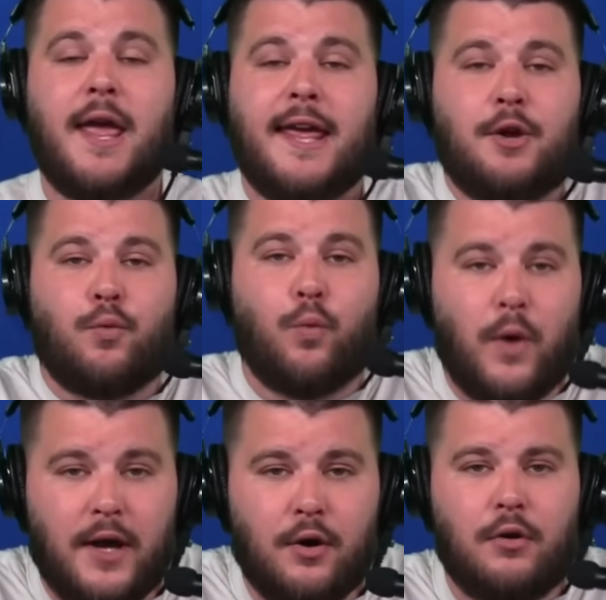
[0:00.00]
he
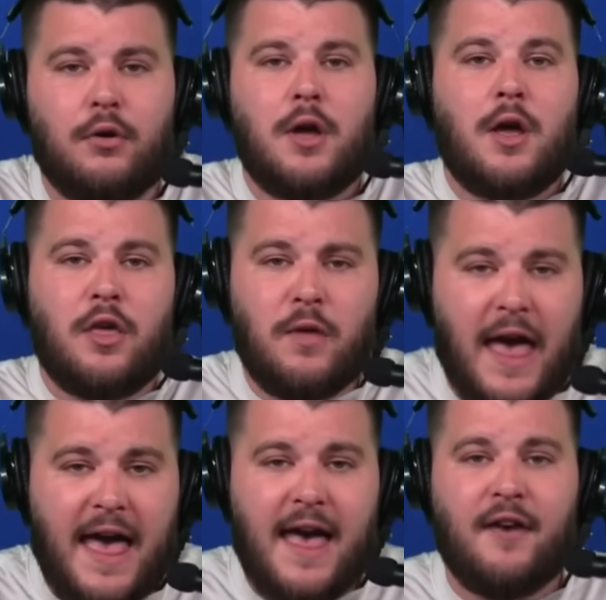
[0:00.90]
will
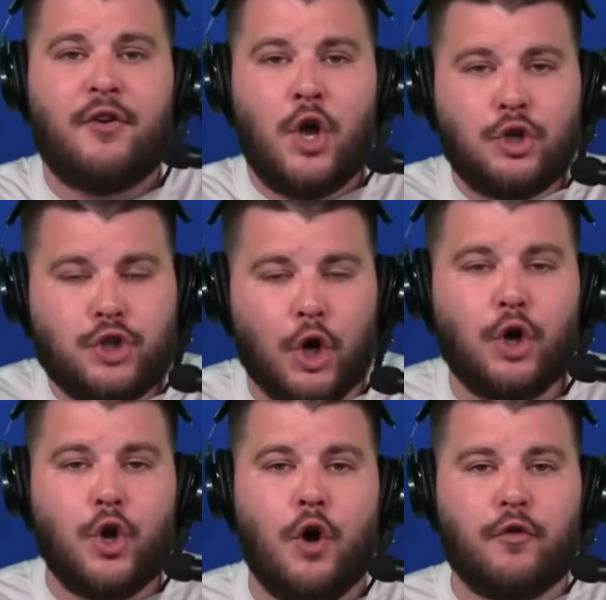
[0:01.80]
have
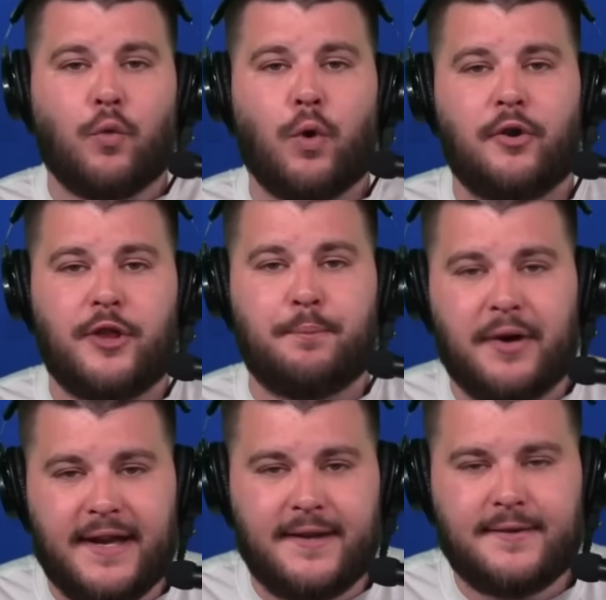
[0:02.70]
turnover-worthy
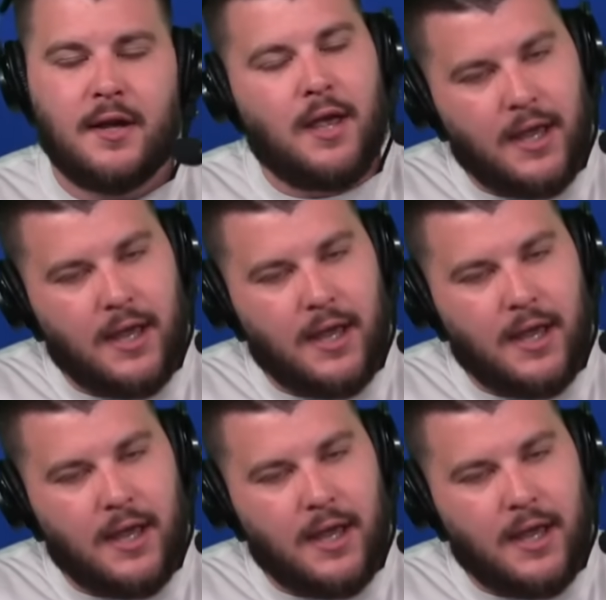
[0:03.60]
plays,